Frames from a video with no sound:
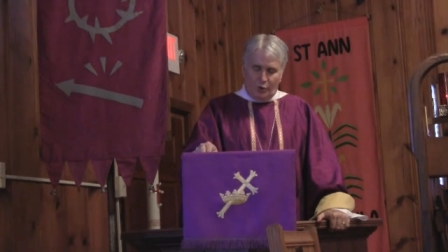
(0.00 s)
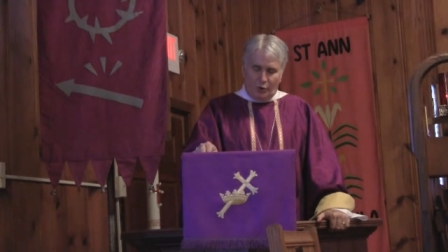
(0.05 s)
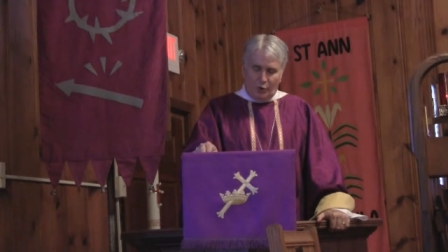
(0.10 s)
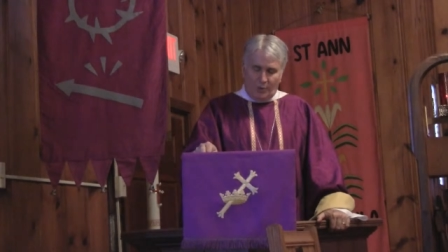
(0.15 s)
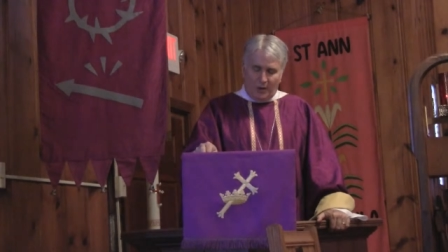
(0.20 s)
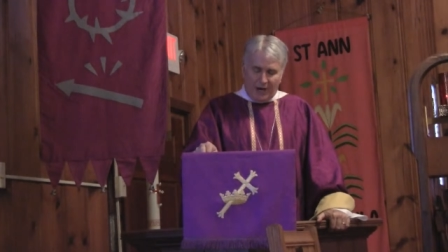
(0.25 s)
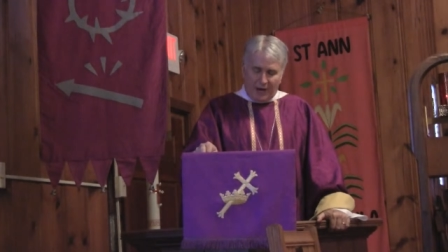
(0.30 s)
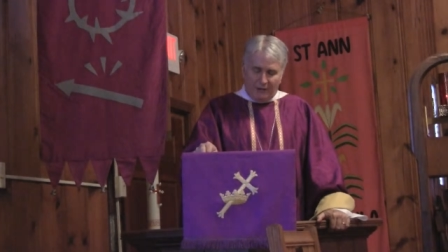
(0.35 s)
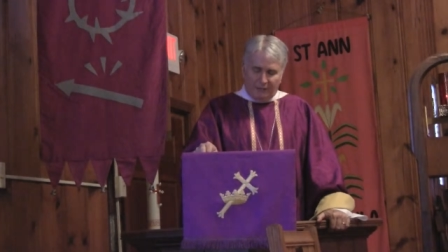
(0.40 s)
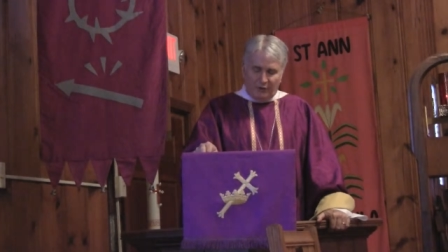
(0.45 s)

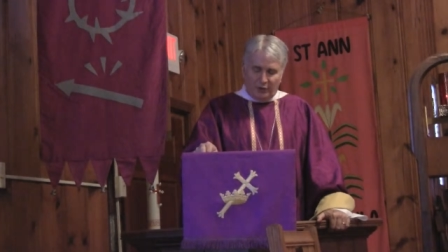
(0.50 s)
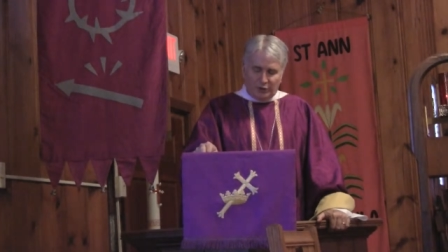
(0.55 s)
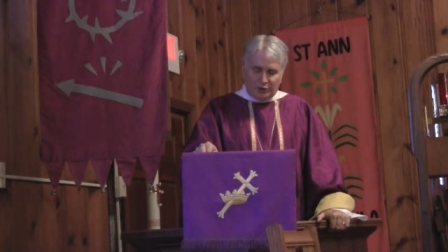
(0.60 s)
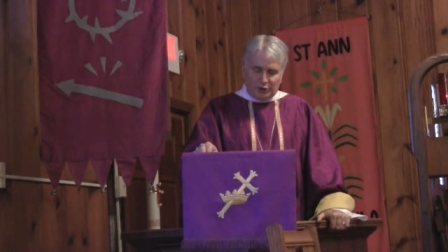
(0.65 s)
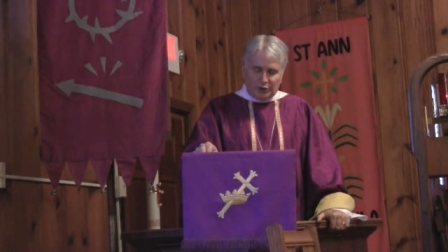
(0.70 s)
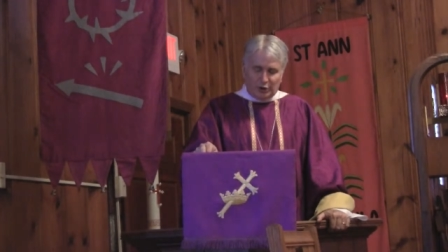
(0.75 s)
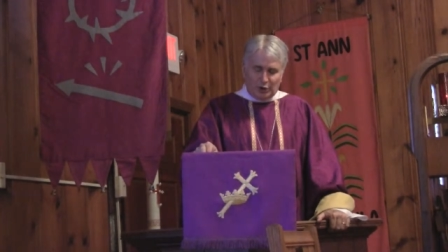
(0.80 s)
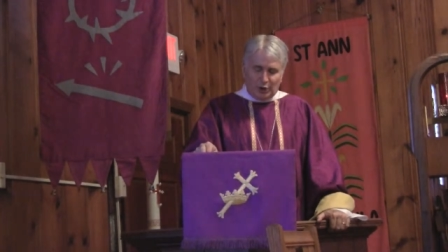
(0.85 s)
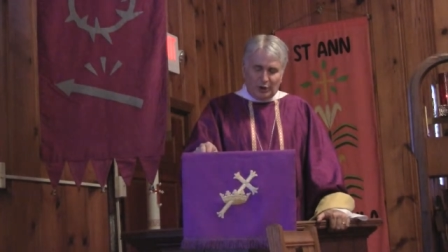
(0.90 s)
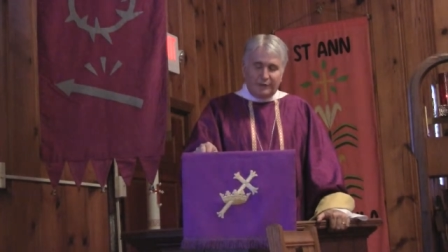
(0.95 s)
Whoever
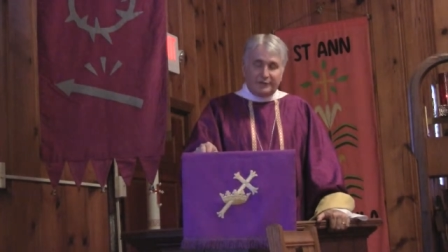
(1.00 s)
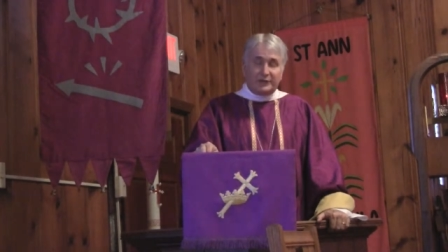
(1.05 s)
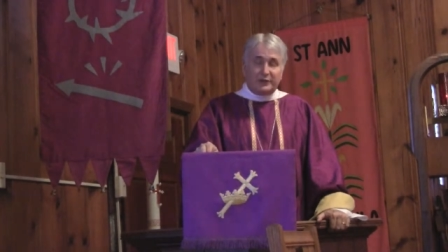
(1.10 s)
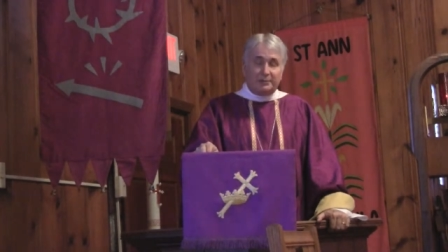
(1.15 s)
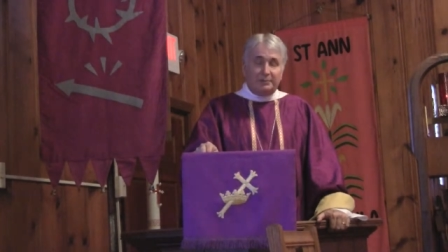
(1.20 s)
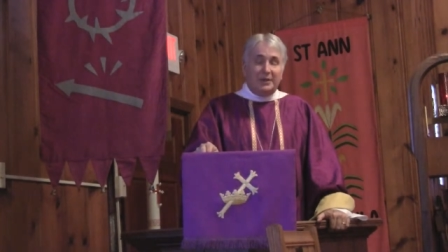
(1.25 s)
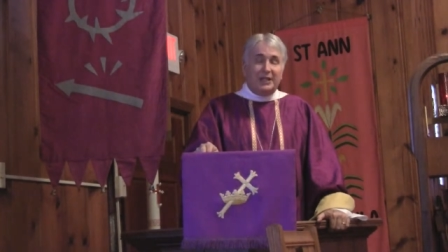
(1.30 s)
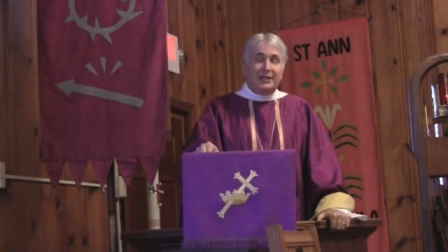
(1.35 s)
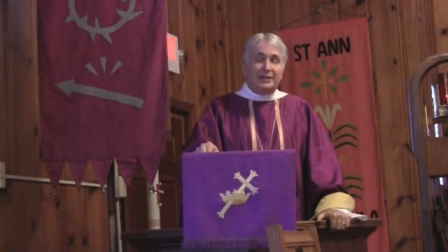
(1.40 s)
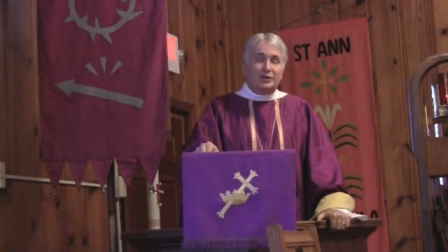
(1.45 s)

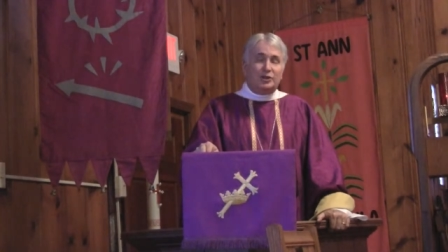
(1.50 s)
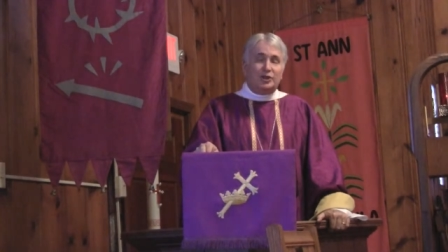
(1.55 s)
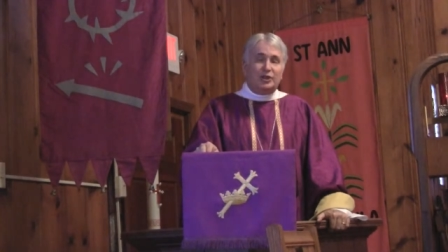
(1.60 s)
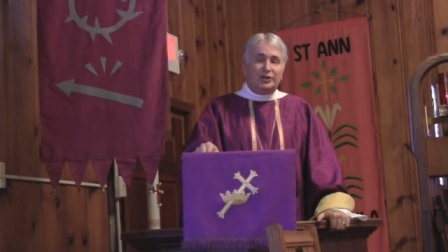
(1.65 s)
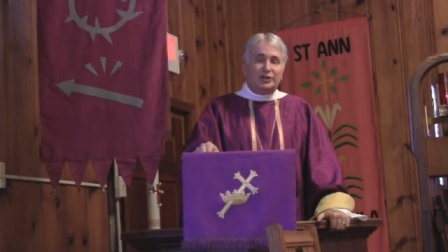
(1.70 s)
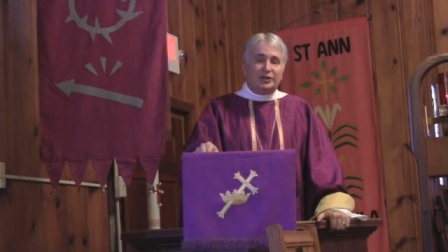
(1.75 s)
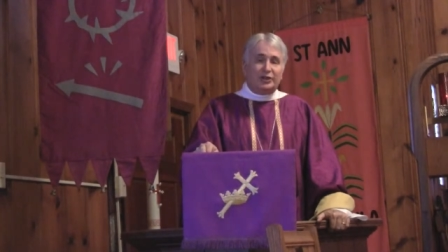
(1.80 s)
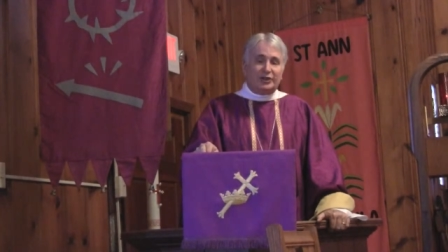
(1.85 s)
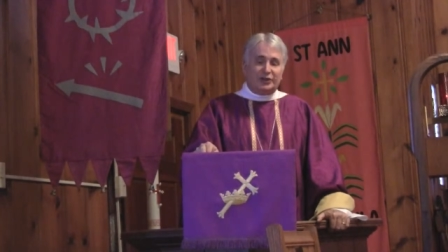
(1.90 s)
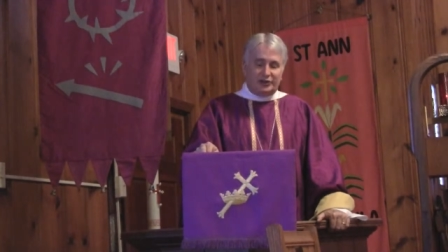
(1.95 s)
serves me,
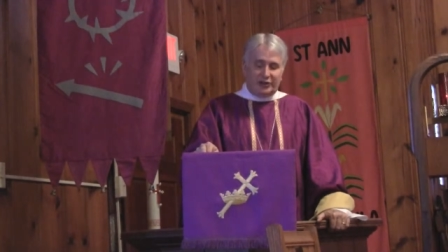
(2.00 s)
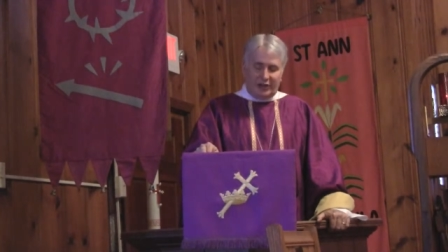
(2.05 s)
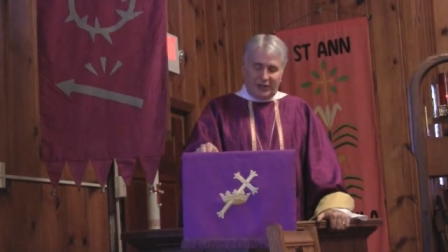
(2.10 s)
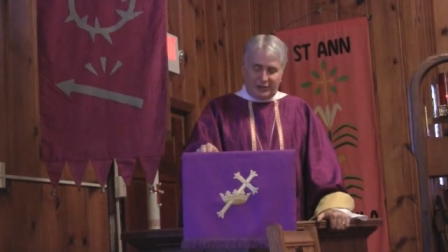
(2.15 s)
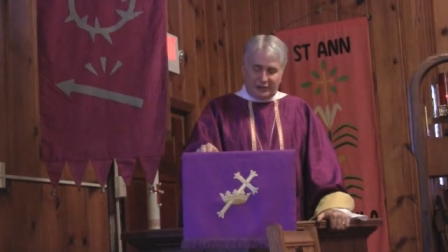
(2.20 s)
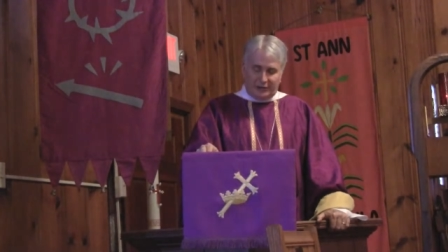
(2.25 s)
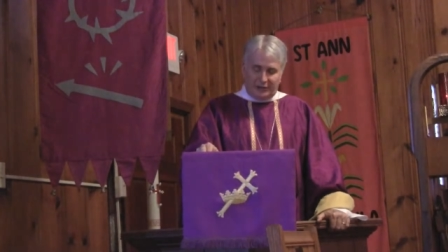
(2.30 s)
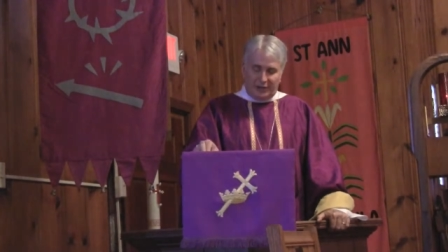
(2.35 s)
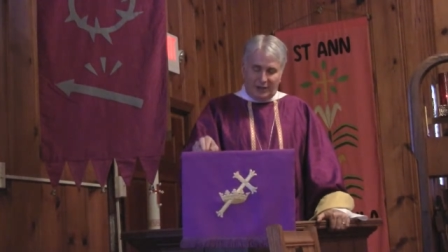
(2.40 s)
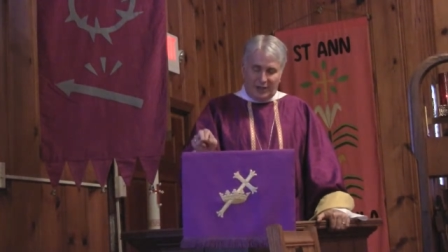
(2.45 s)
Jesus
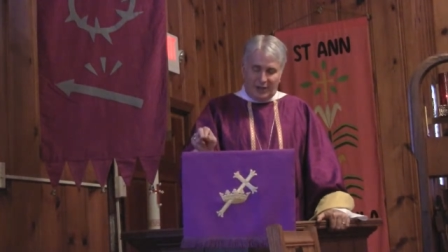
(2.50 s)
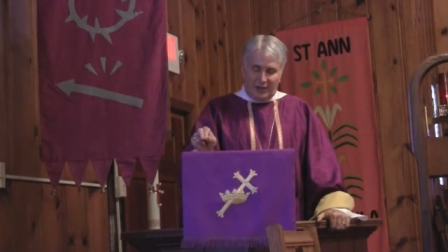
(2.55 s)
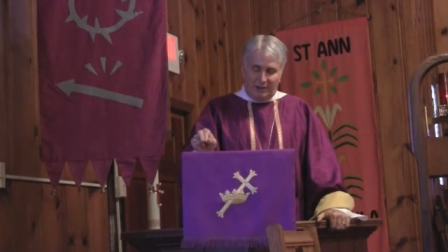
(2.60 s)
says,